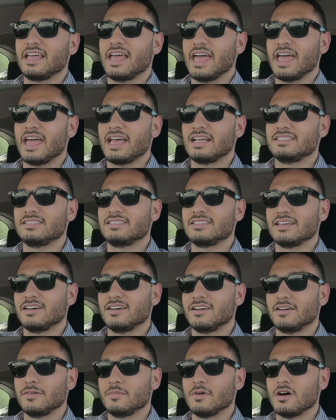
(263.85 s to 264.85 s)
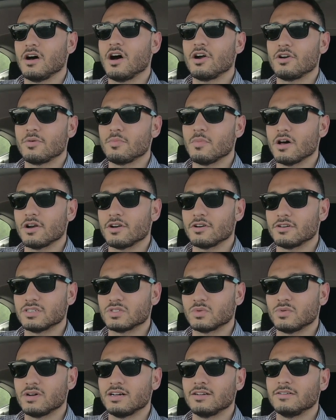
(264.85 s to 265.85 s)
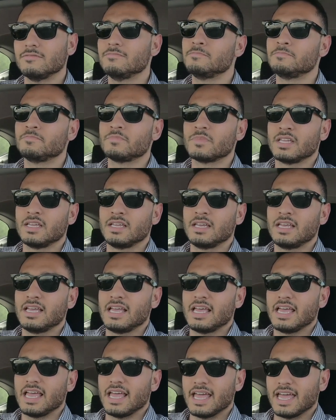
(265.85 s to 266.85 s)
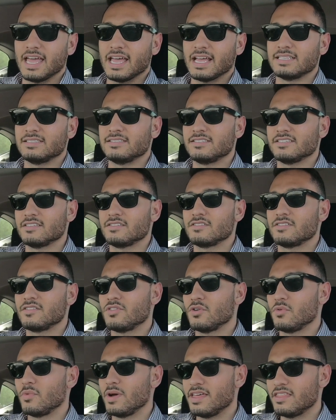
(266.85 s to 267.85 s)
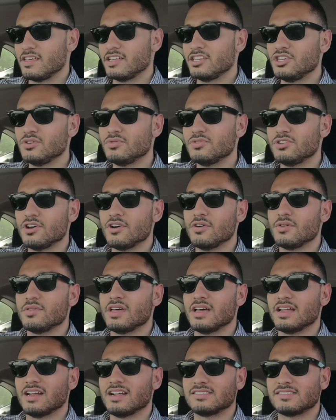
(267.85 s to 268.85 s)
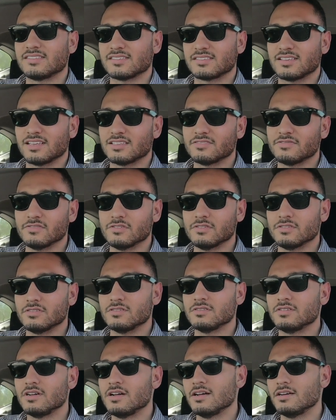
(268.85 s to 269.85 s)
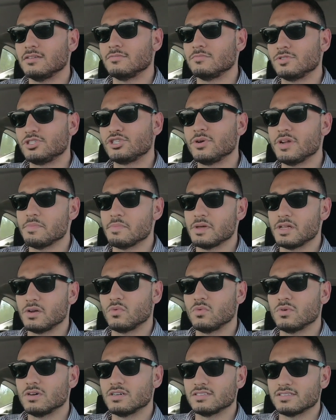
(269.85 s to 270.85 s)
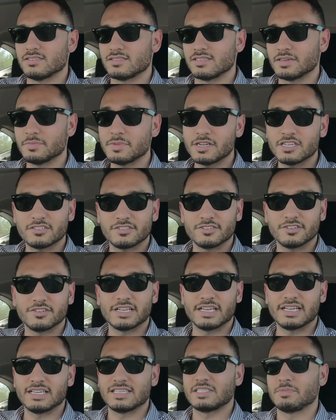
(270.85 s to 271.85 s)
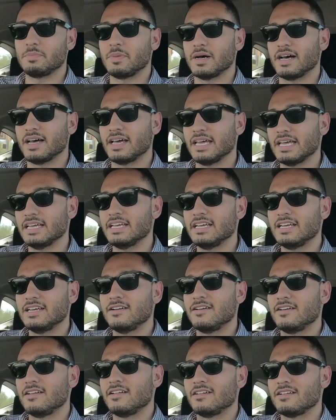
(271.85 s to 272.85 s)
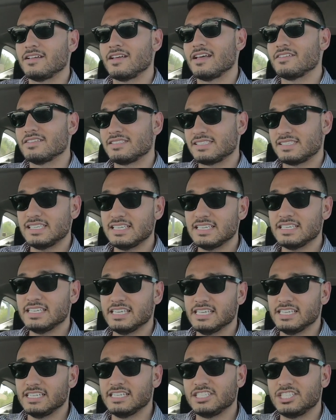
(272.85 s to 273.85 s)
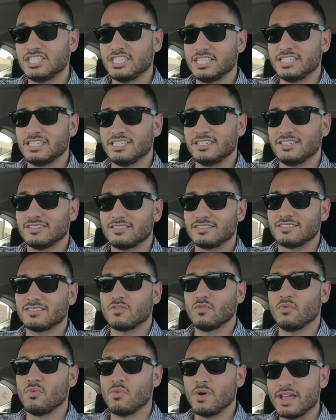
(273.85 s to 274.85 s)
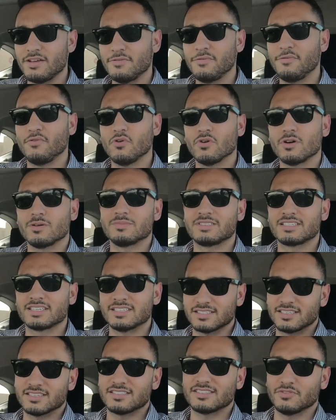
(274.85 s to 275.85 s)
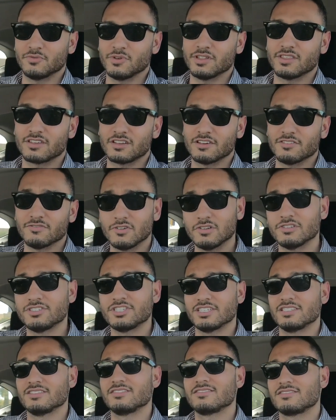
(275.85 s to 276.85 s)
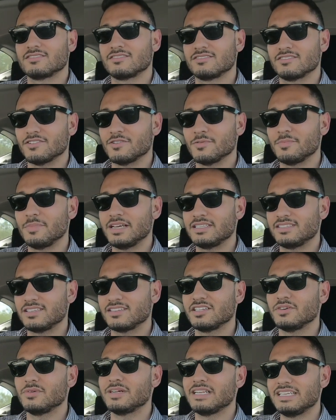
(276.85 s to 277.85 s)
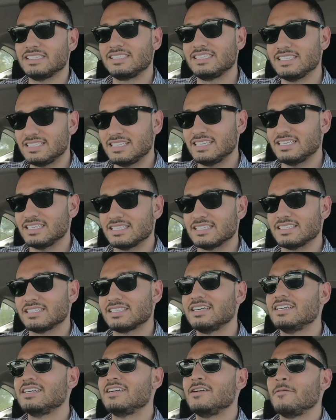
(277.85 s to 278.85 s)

and a heart monitor as well. And the way that you know that a successful treatment was administered is by seeing EEG waveforms consistent with convulsions. So basically what ECT is